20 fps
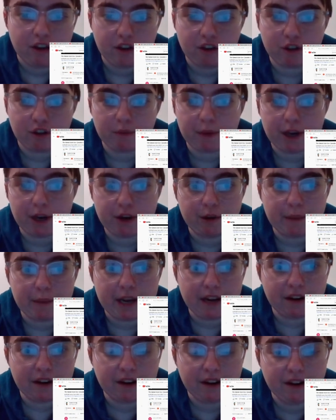
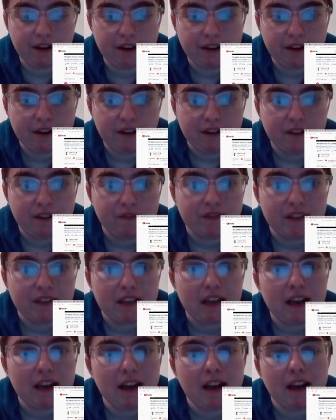Spider-Man.
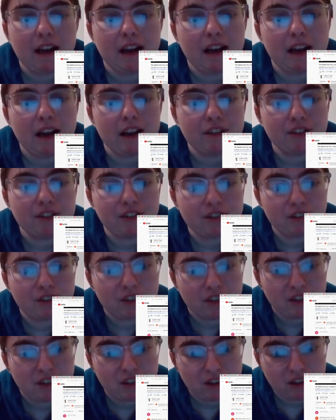
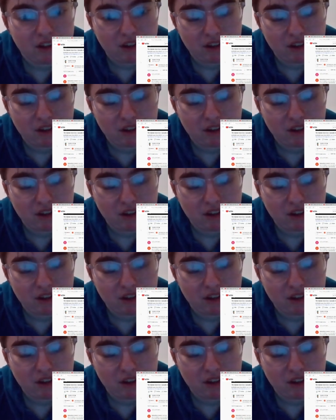Is